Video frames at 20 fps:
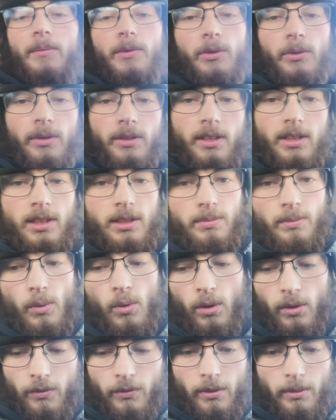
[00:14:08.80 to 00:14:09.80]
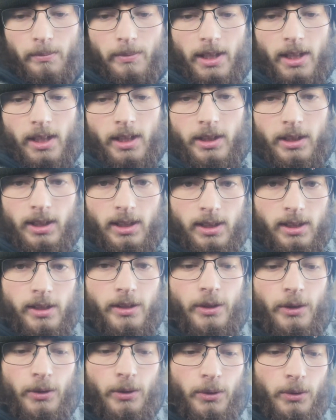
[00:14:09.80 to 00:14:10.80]
doing this more for me, just
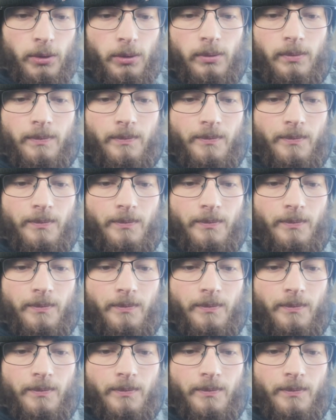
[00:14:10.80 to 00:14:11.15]
to